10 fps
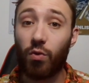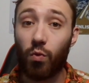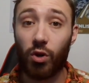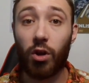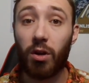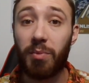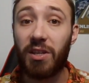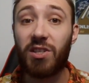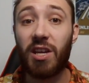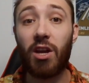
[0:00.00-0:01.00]
we're going to be
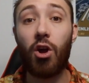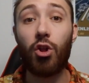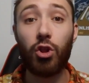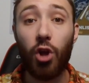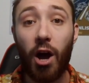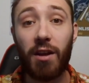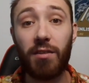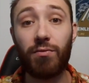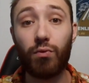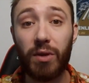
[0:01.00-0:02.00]
seeing a lot
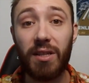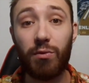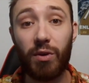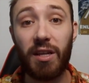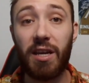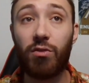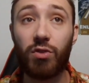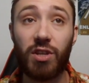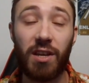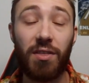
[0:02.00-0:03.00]
of really, really
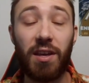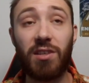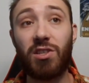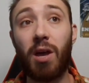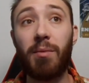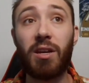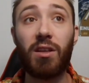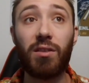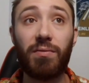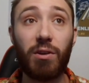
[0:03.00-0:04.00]
interesting things coming
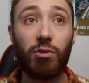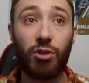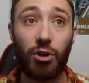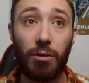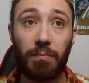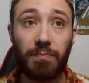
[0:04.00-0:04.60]
in the future.